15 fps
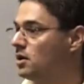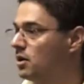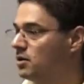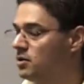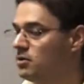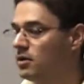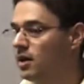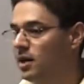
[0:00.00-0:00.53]
Are
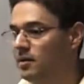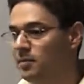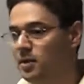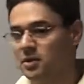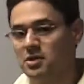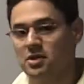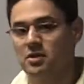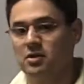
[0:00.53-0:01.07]
you the kind of
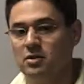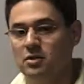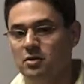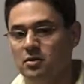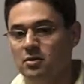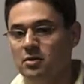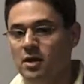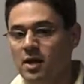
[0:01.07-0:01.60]
person
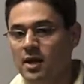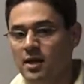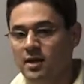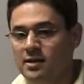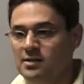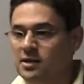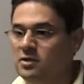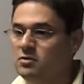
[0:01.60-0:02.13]
who
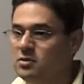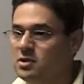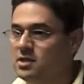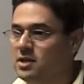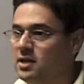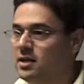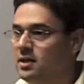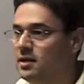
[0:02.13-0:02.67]
is
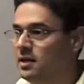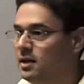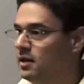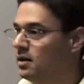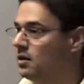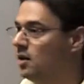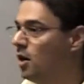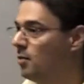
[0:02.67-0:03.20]
interested
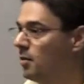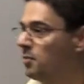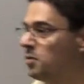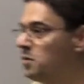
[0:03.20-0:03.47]
in home